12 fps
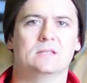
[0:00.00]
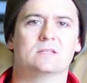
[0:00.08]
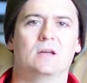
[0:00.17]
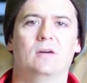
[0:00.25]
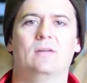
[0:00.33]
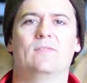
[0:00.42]

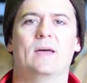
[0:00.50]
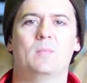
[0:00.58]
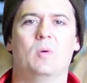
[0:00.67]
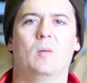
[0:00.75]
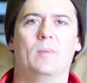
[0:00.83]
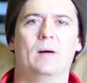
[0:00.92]
so if they
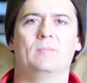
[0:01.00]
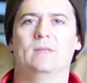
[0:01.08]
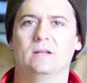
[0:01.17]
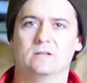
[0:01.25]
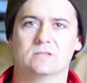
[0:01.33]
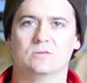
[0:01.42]
pop up
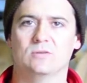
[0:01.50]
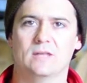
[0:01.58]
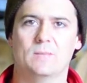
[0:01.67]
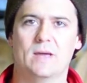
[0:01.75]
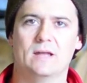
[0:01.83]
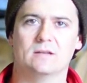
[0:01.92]
then I sort
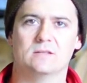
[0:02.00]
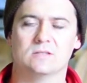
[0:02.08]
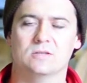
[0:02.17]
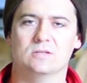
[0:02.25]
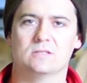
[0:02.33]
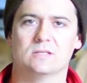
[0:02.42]
them out as
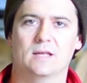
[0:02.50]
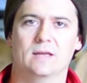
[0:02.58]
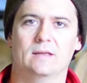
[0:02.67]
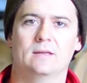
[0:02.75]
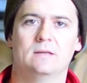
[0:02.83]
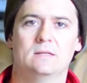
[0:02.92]
soon as they